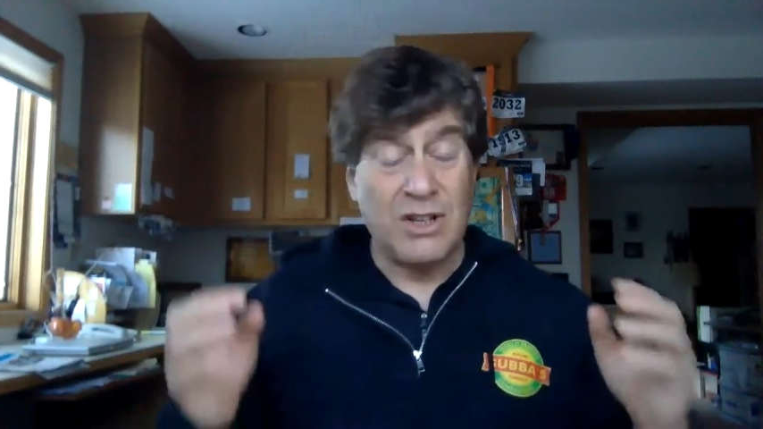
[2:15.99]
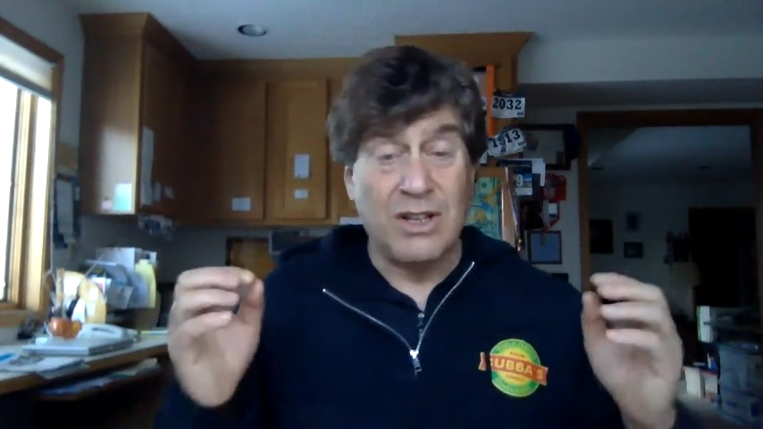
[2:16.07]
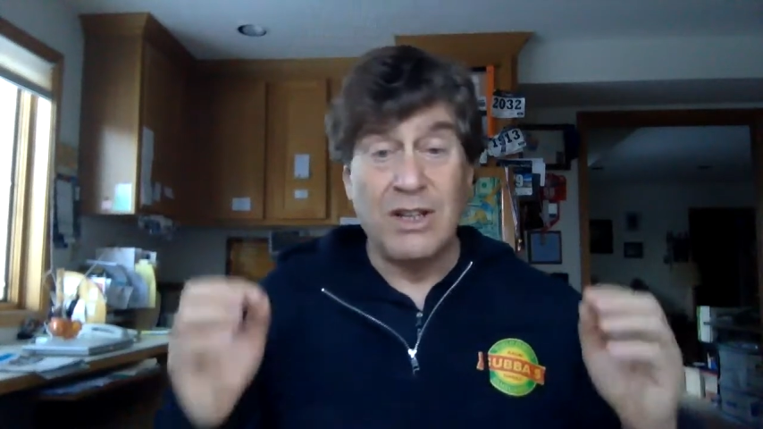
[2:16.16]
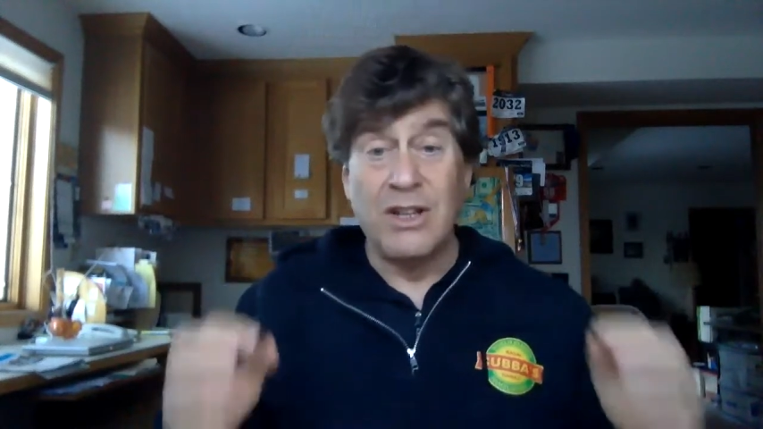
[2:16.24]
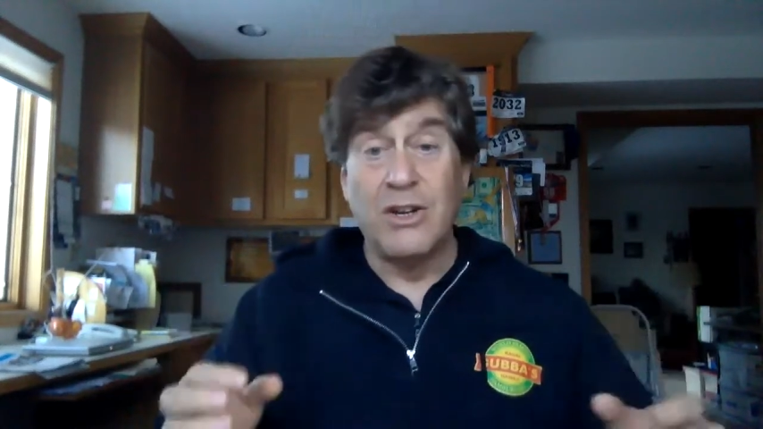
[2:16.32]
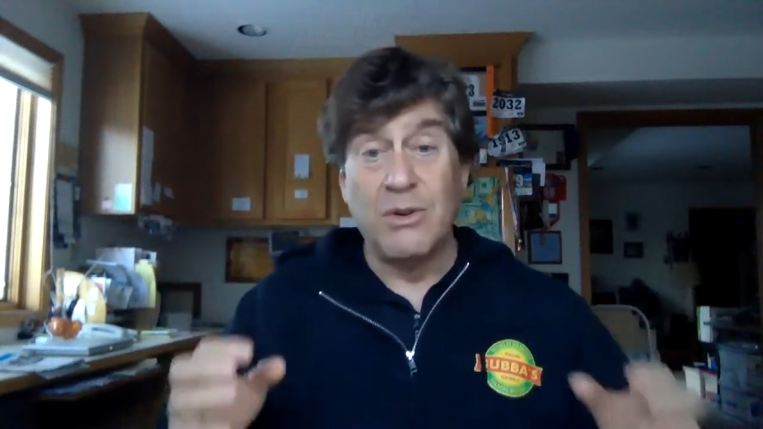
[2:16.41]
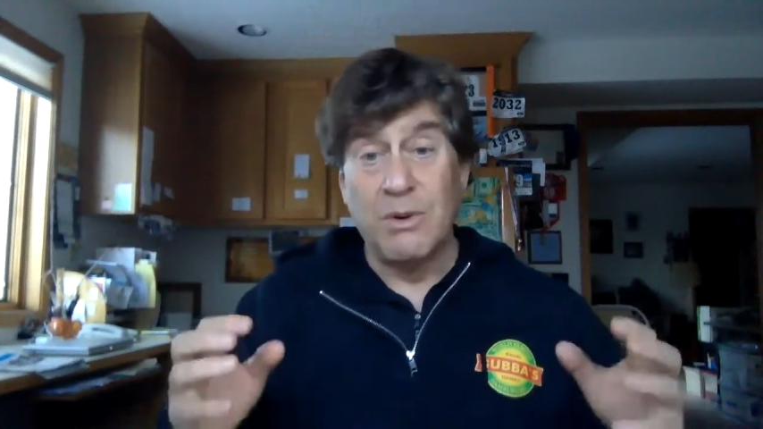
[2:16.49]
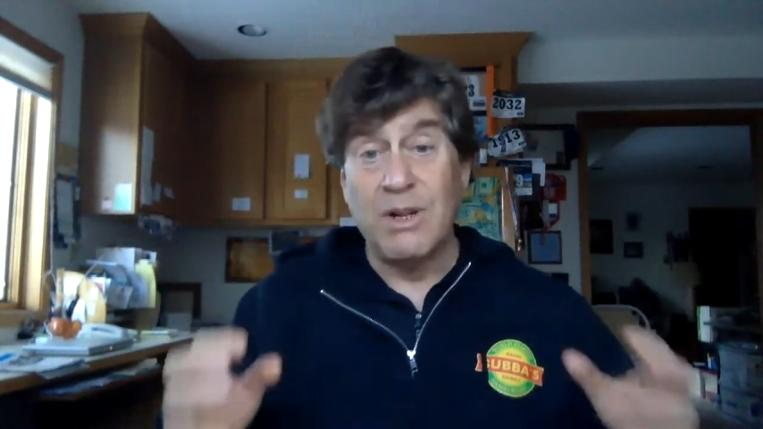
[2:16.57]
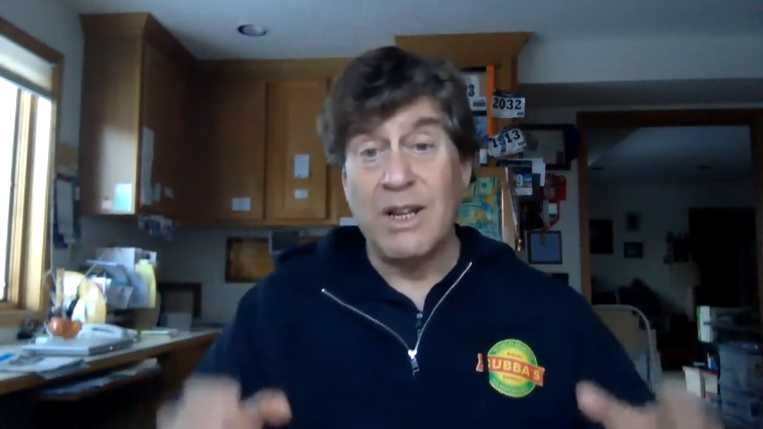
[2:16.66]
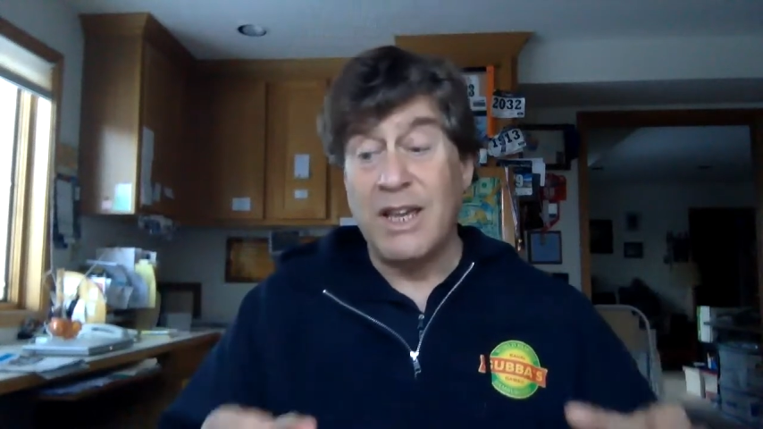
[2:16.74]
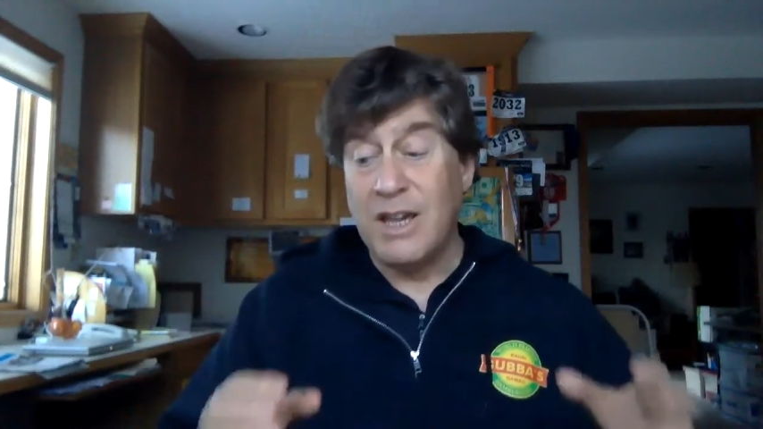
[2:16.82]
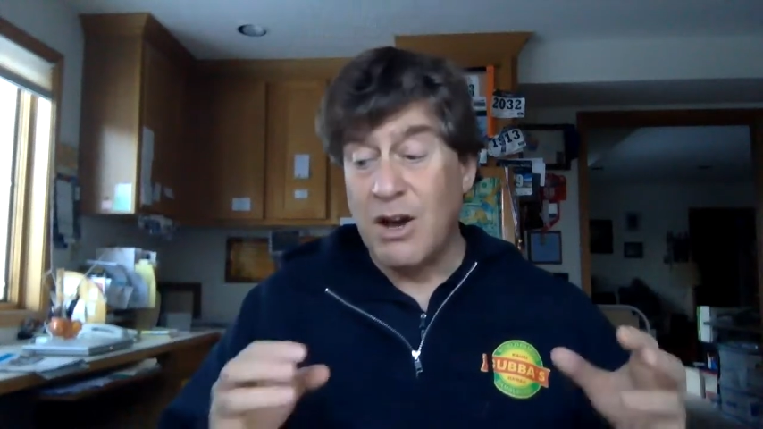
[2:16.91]

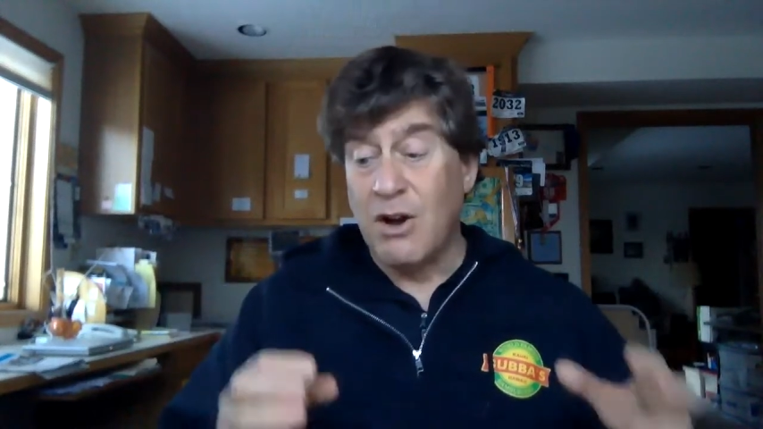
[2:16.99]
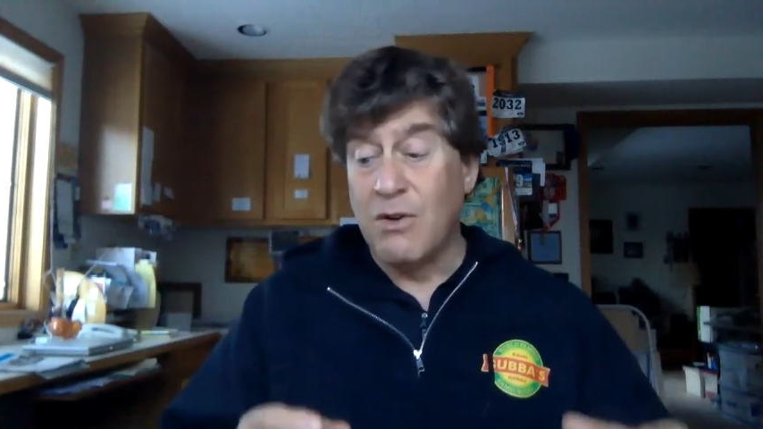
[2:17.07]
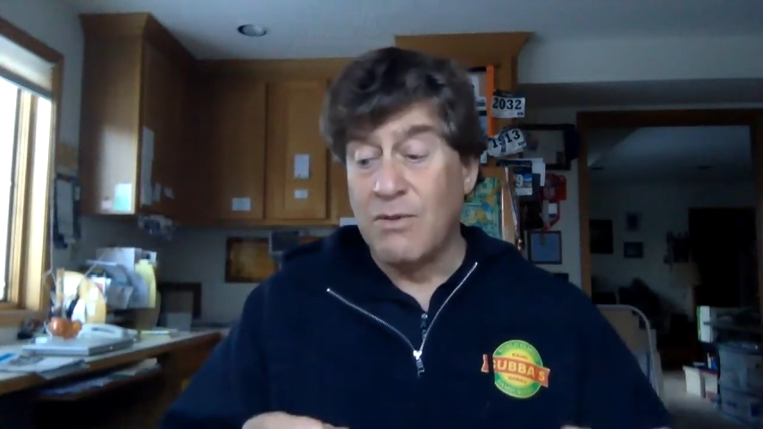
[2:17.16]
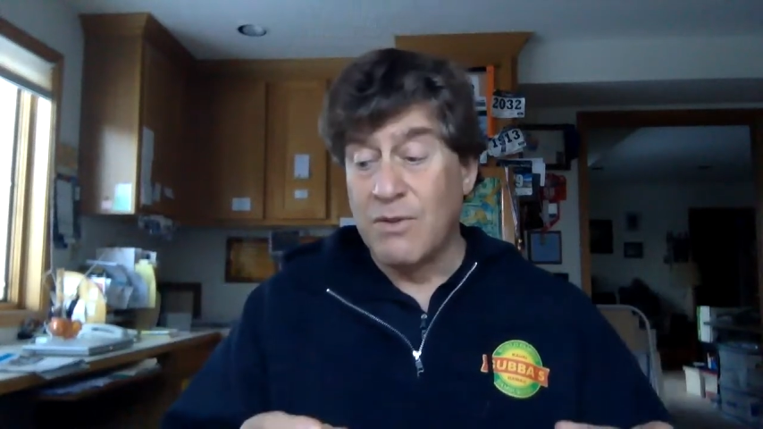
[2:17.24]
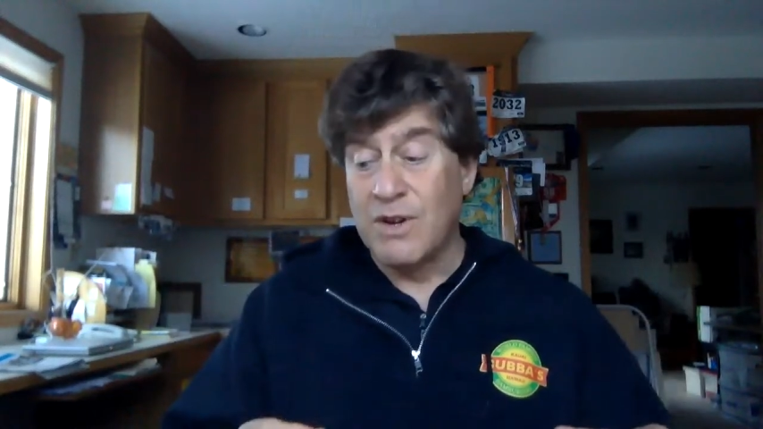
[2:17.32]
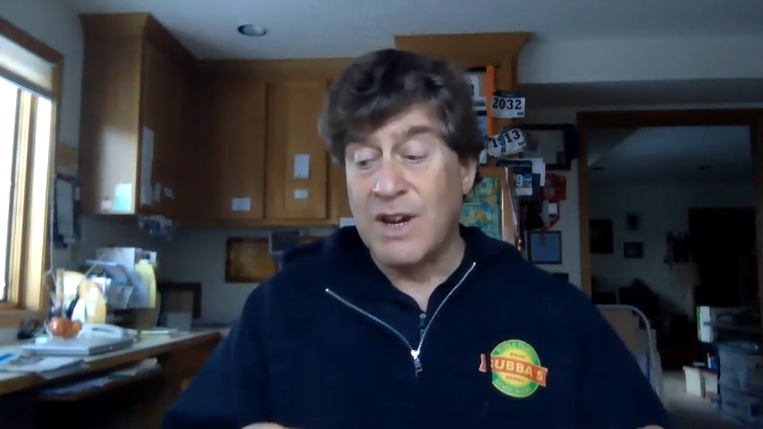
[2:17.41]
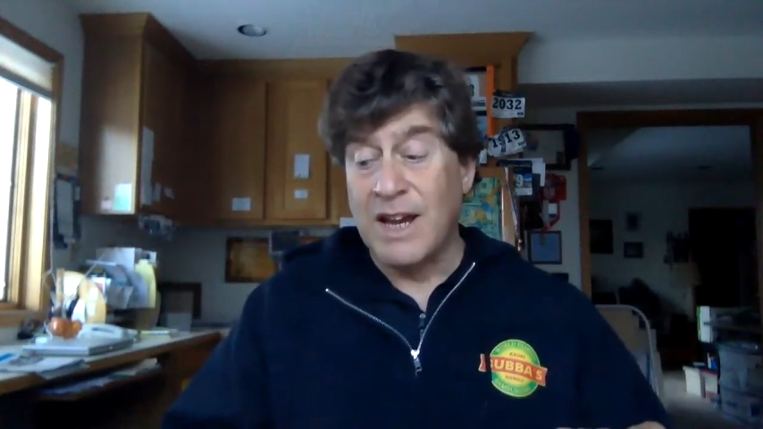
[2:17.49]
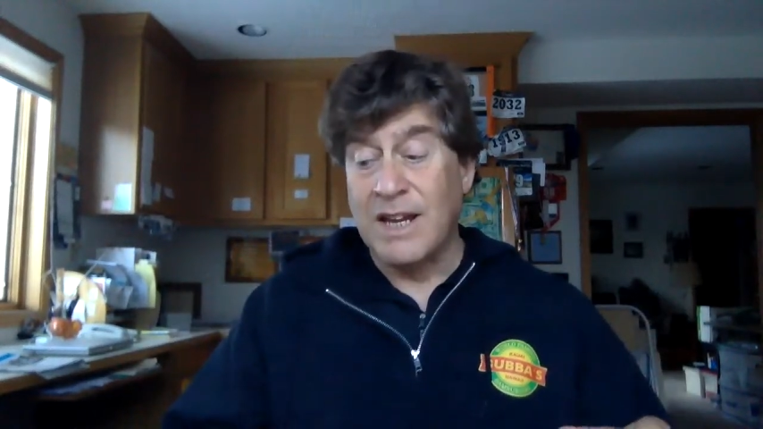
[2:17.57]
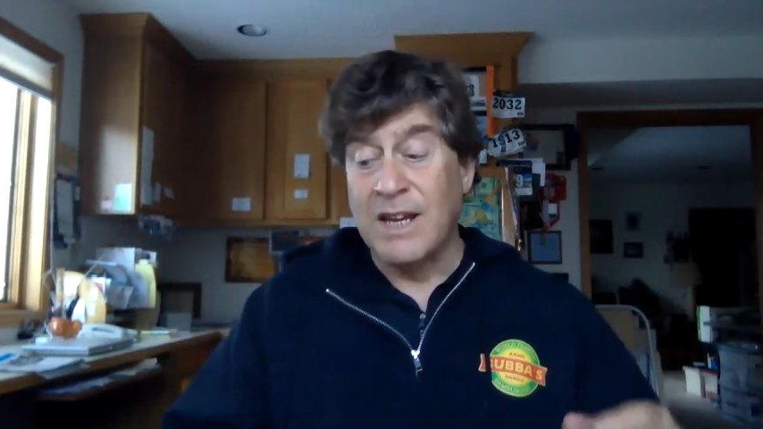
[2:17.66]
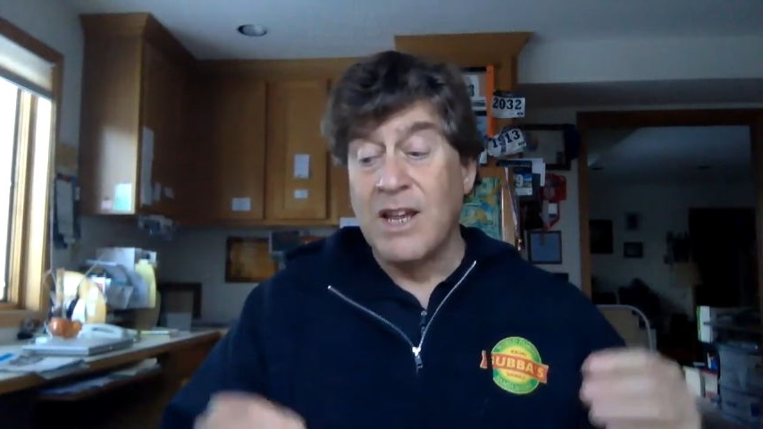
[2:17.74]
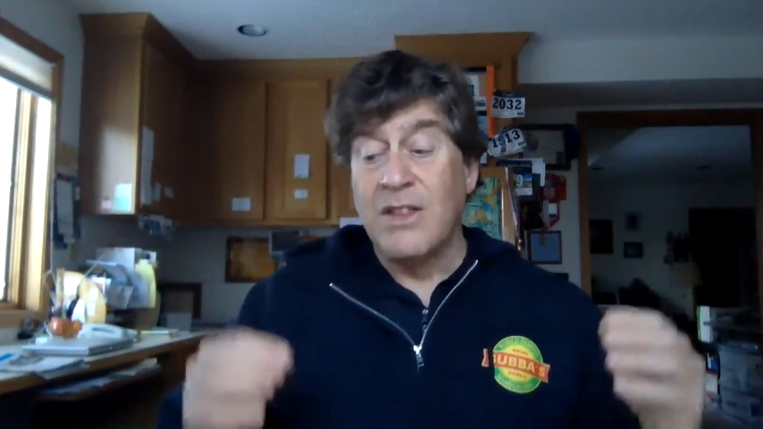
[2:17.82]
literally overnight.